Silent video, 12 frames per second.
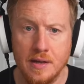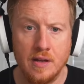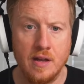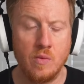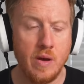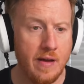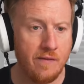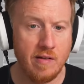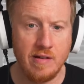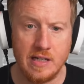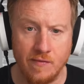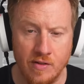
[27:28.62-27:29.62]
We have
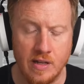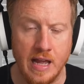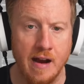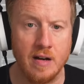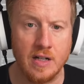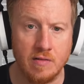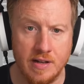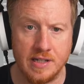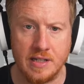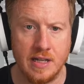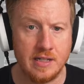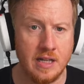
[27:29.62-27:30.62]
very different
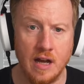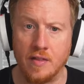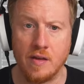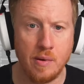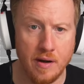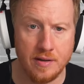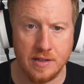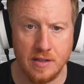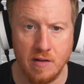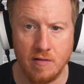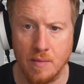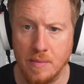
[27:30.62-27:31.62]
characteristics that other parts of
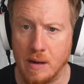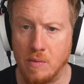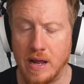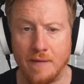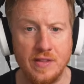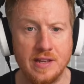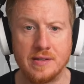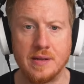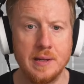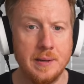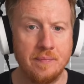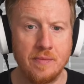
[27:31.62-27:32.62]
Europe, yet we have this
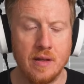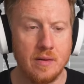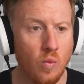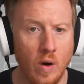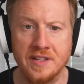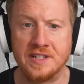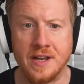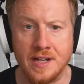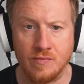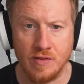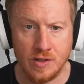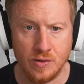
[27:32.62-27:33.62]

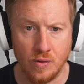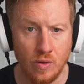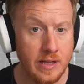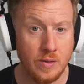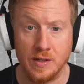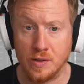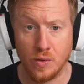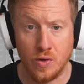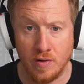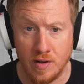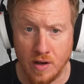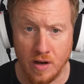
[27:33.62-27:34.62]
one-size-fits-all, as we saw
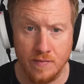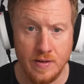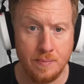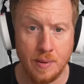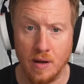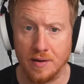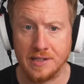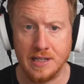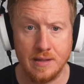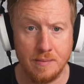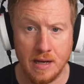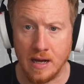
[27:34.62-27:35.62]
during COVID,
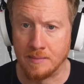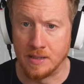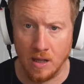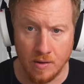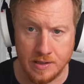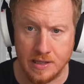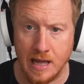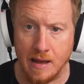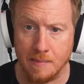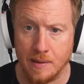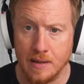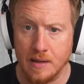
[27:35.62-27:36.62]
policy that becomes
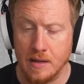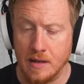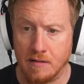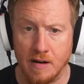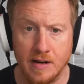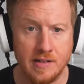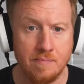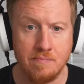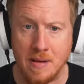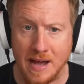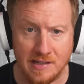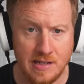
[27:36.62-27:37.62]
lockstep, creates a
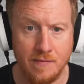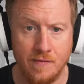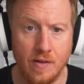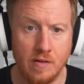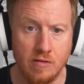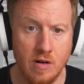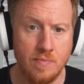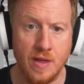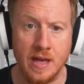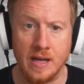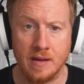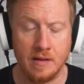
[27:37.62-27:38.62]
massive
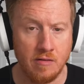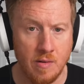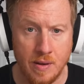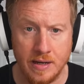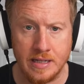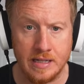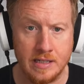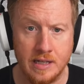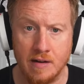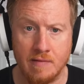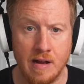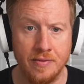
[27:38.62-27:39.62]
groupthink and group
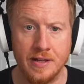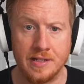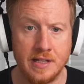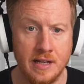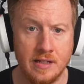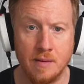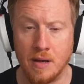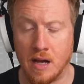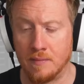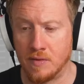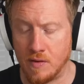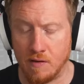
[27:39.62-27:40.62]
identity around these things. It
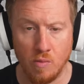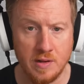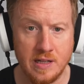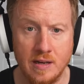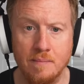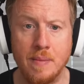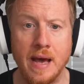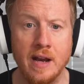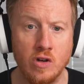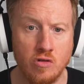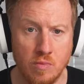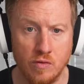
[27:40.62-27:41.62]
becomes almost an
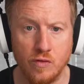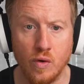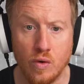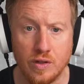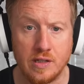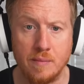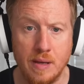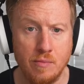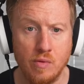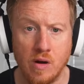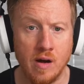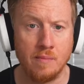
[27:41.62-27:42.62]
impenetrable force that
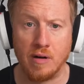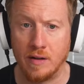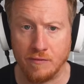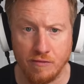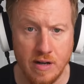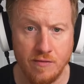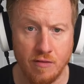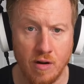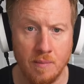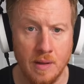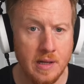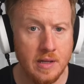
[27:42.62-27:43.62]
people can't break free
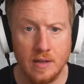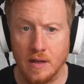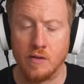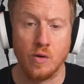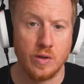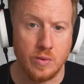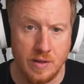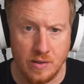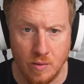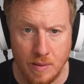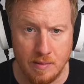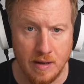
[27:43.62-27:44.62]
from. Of course, we
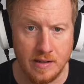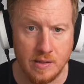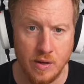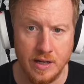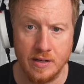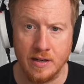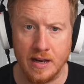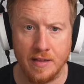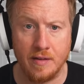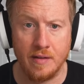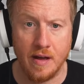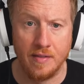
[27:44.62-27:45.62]
saw people like Sweden and
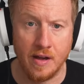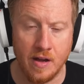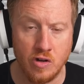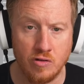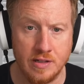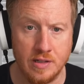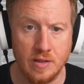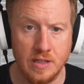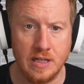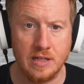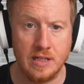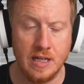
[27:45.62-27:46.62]
other countries that
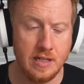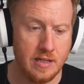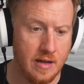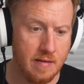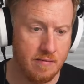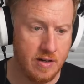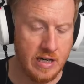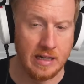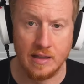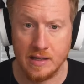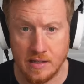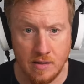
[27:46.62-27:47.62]
did
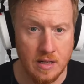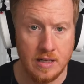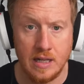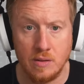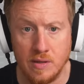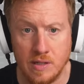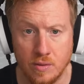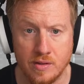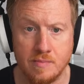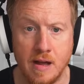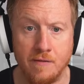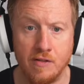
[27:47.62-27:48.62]
reject this, and indeed we saw
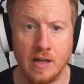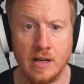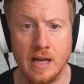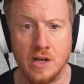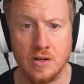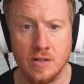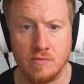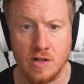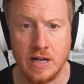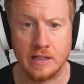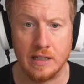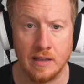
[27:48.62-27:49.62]
some African nations
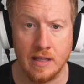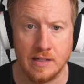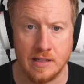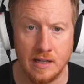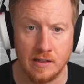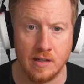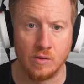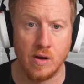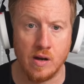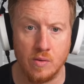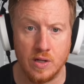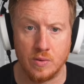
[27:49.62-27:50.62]
rejecting these things as
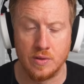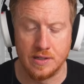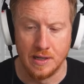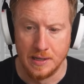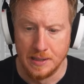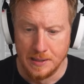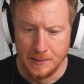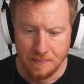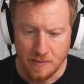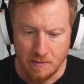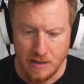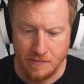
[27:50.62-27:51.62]
well, which was
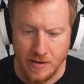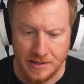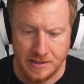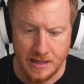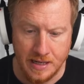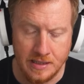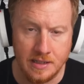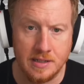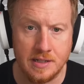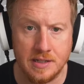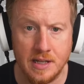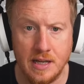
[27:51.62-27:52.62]
really fascinating
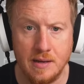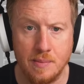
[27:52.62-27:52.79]
to see.